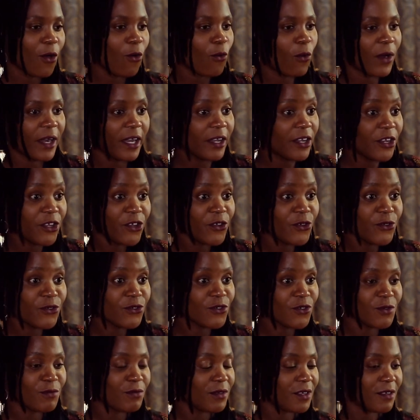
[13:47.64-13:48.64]
what it
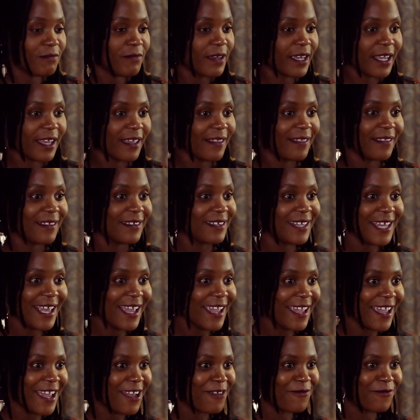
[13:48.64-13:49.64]
used to be back in the
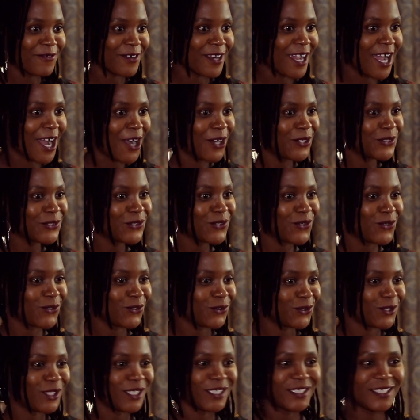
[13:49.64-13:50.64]
day, every
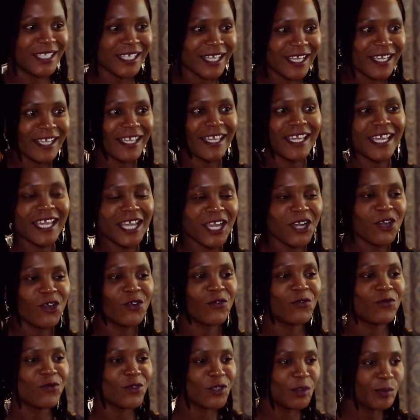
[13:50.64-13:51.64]
household is taking care
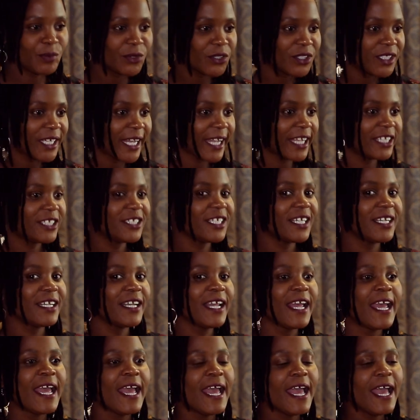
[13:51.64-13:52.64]
of food
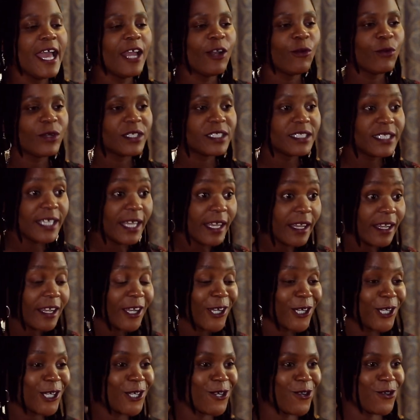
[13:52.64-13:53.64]
production, and we take
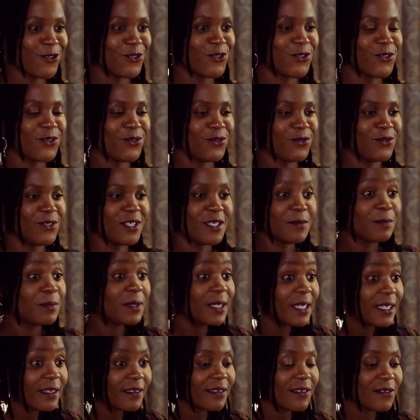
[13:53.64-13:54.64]
care not to
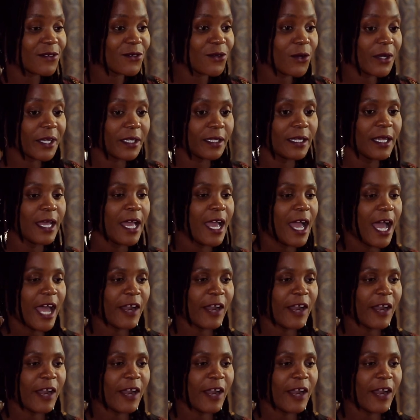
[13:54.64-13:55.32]
deplete the soil.